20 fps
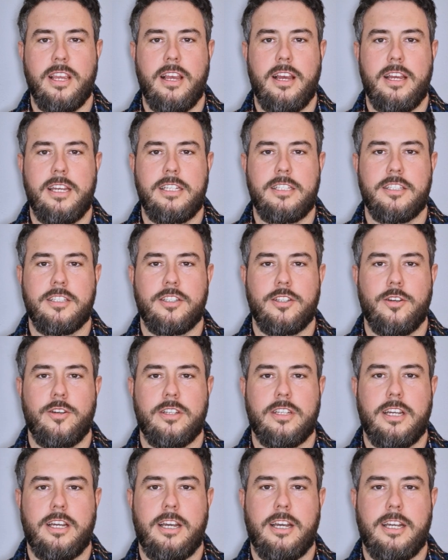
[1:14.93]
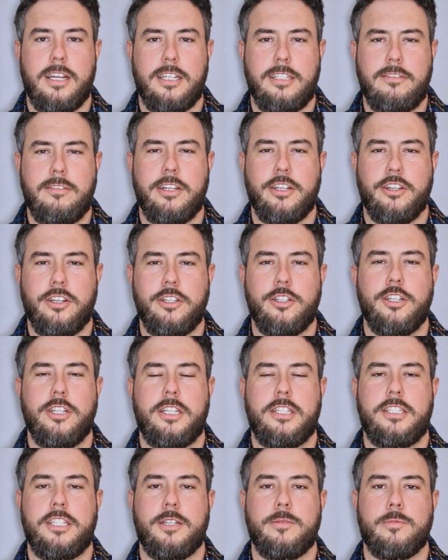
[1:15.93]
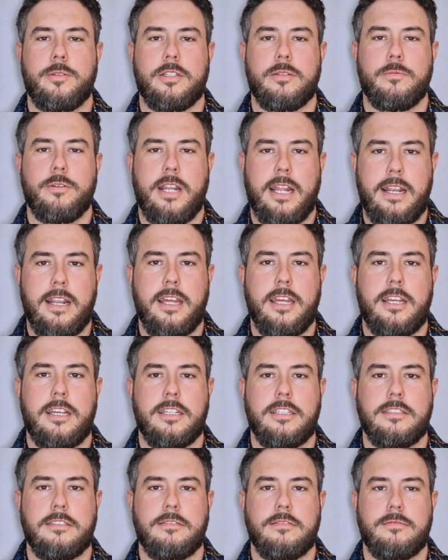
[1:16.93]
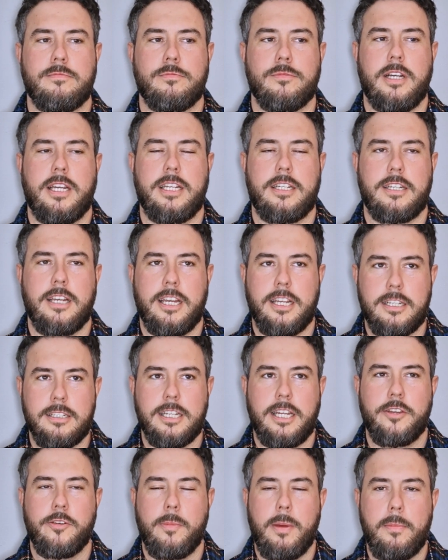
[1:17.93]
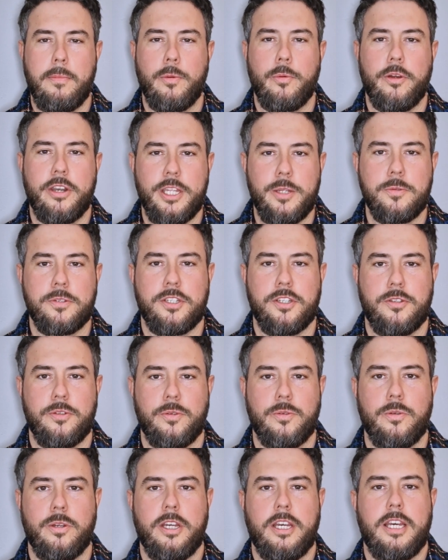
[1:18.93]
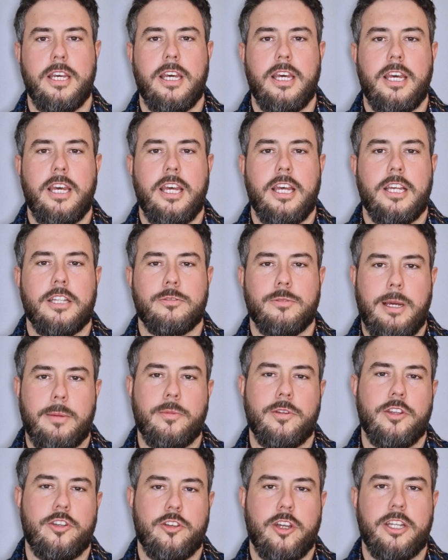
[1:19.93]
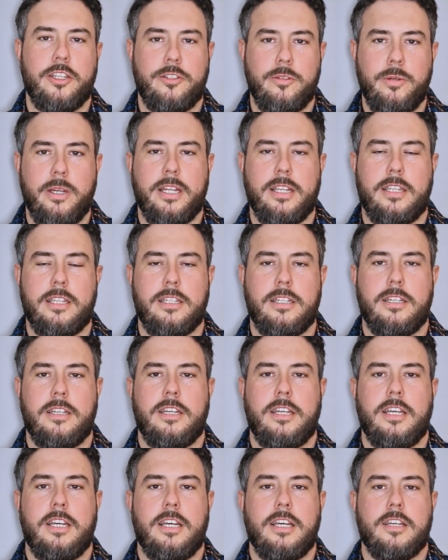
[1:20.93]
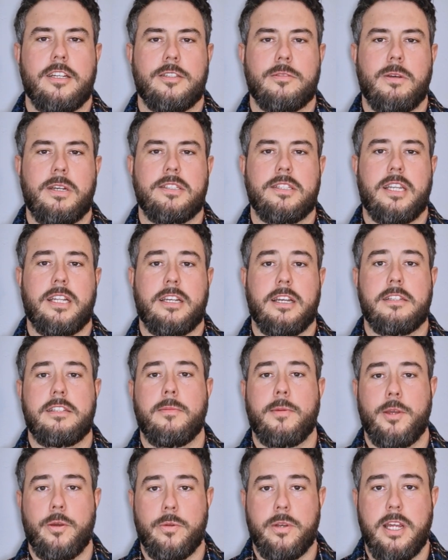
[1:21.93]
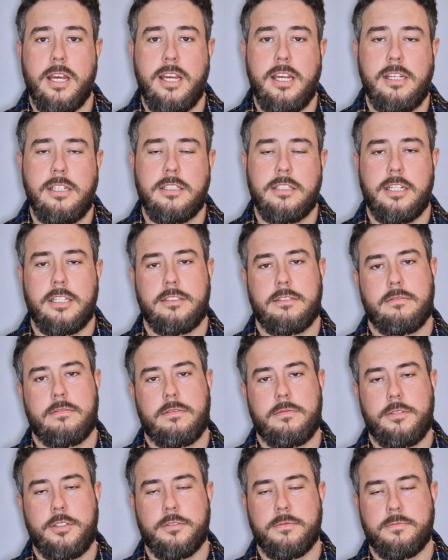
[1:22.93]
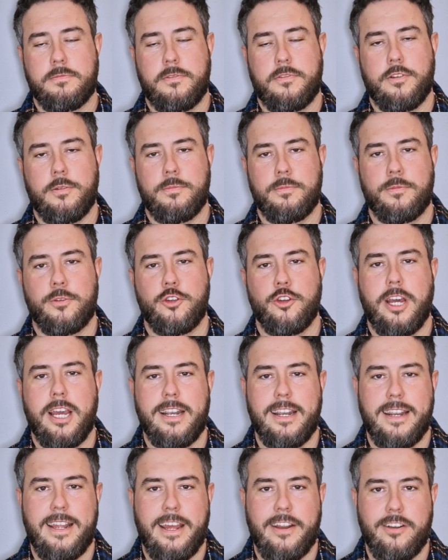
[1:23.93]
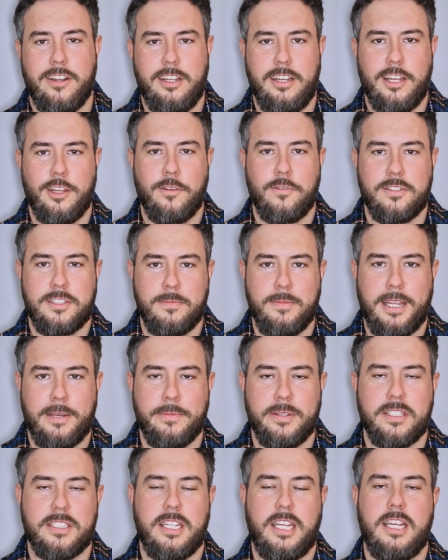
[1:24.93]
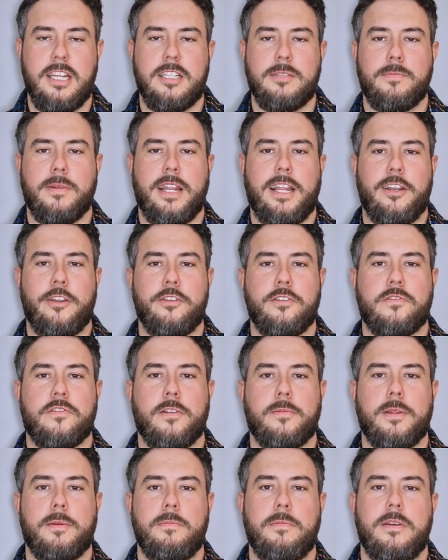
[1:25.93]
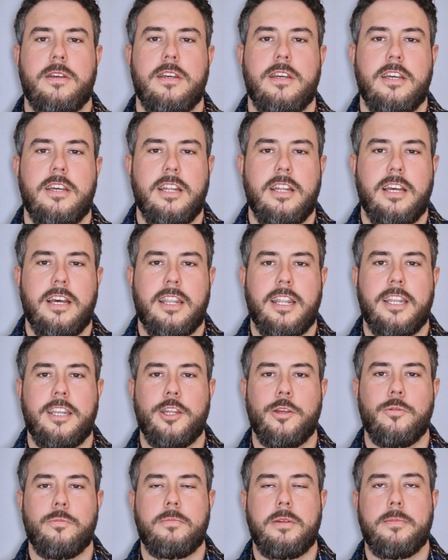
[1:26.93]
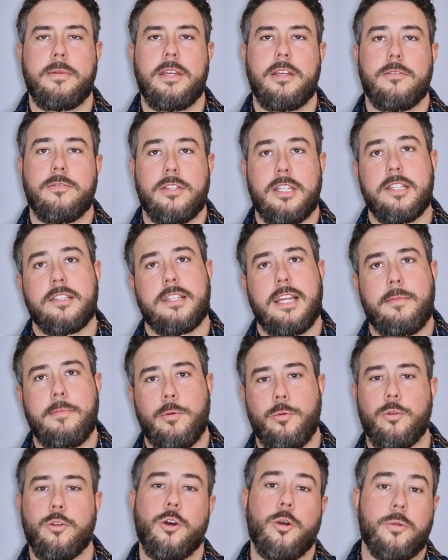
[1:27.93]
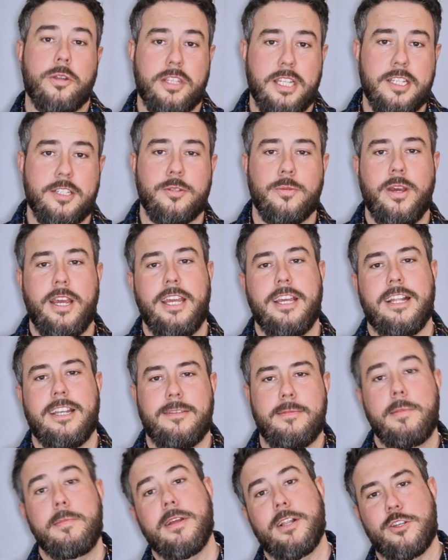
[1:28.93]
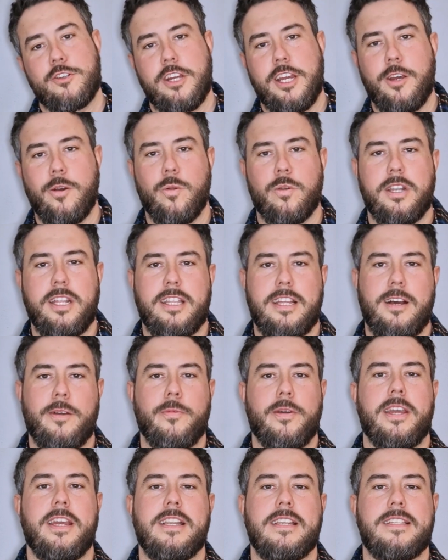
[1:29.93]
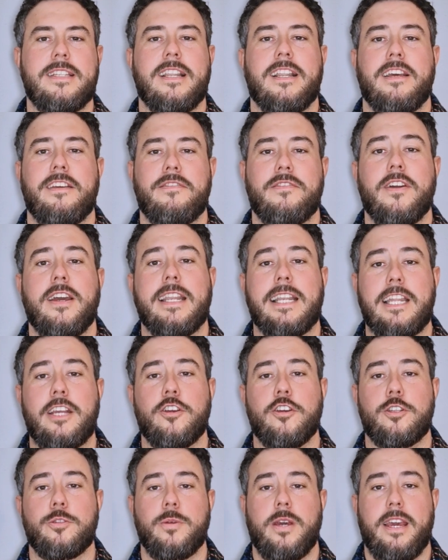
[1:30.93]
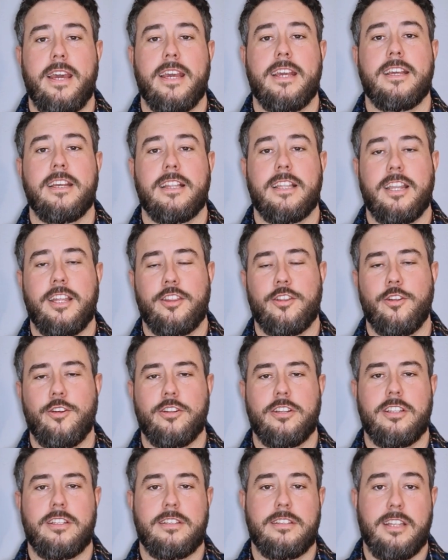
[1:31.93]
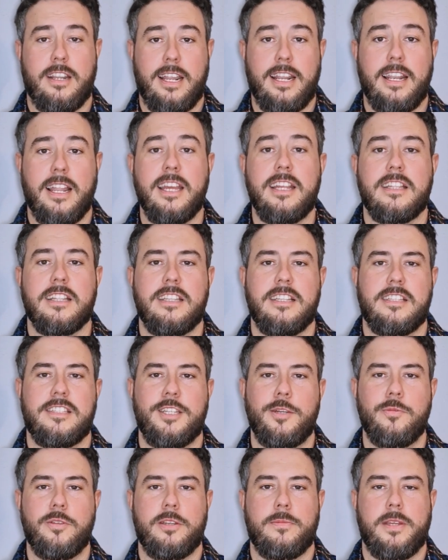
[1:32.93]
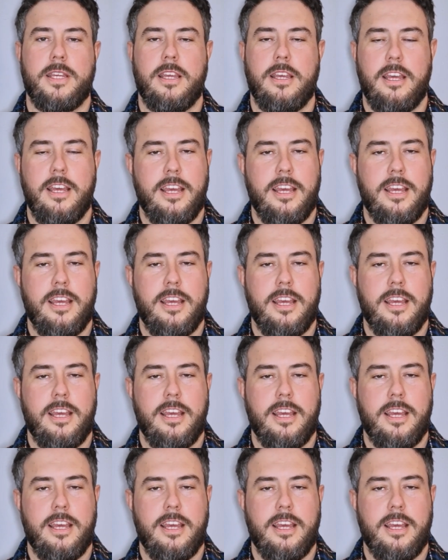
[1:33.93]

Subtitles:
I just thought, no, I got a good idea of what I like, and I remember what he used to do, so I'm going to try and do it. So I started cutting my own hair, and, you know, from trial and error, I obviously made mistakes, but I learned from them. And I knew maybe this time I won't hold it this way, and maybe I'll try holding it that way, until I finally got to a haircut that I thought that I liked and that suited me.